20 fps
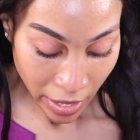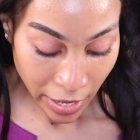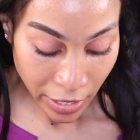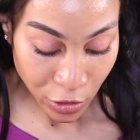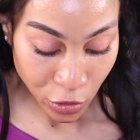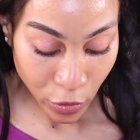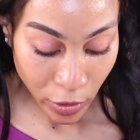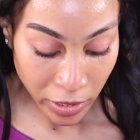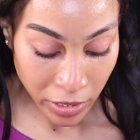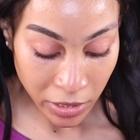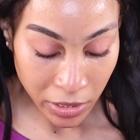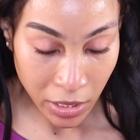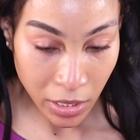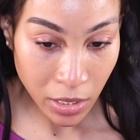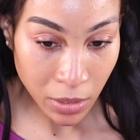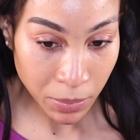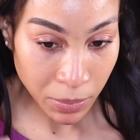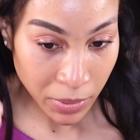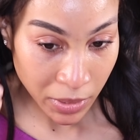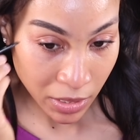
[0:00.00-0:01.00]
I try to
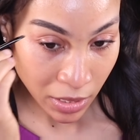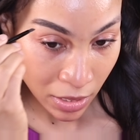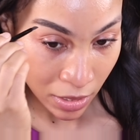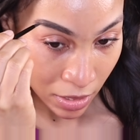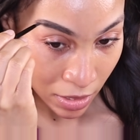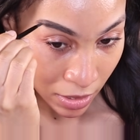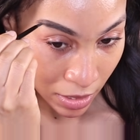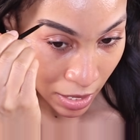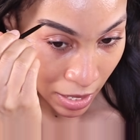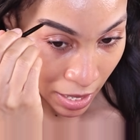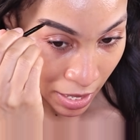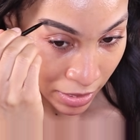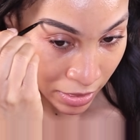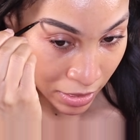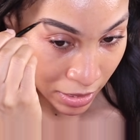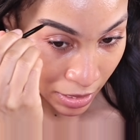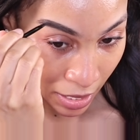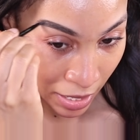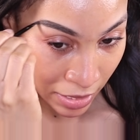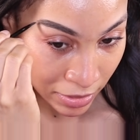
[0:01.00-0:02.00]
keep it
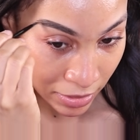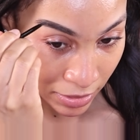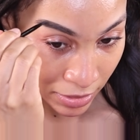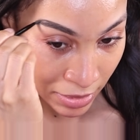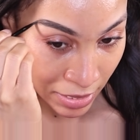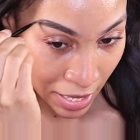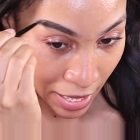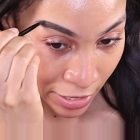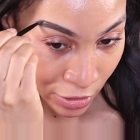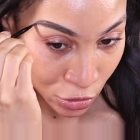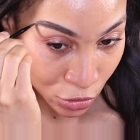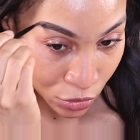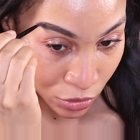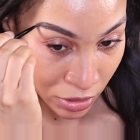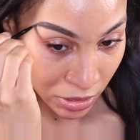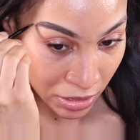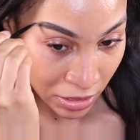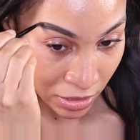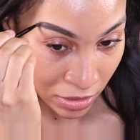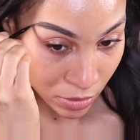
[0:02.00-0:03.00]
at as
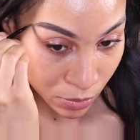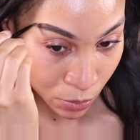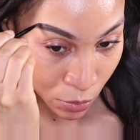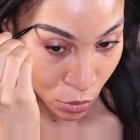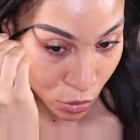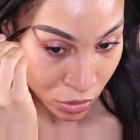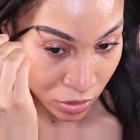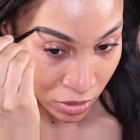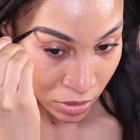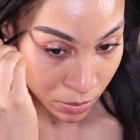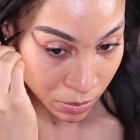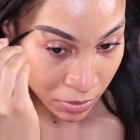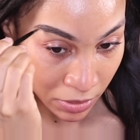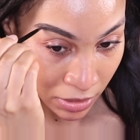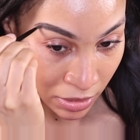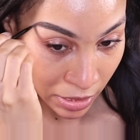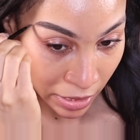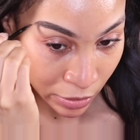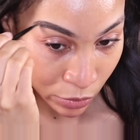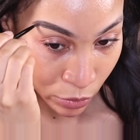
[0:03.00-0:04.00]
natural as
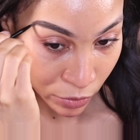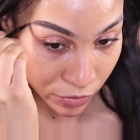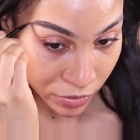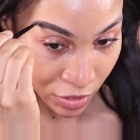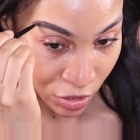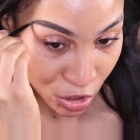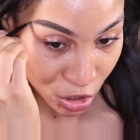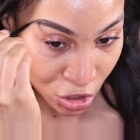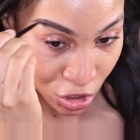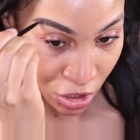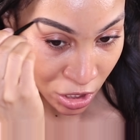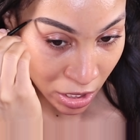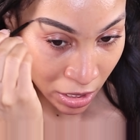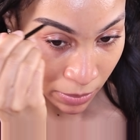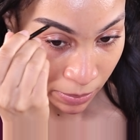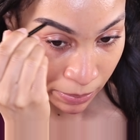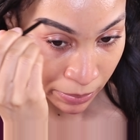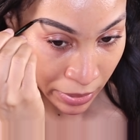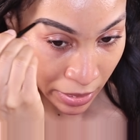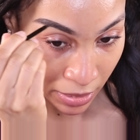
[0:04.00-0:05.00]
possible, like with the
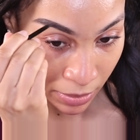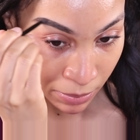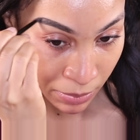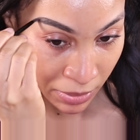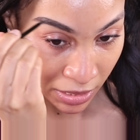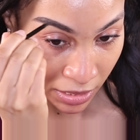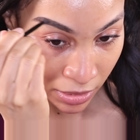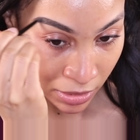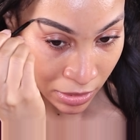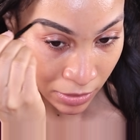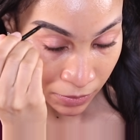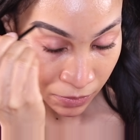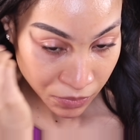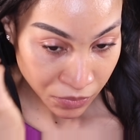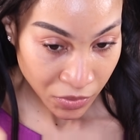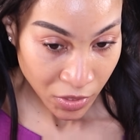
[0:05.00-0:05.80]
shape, I mean.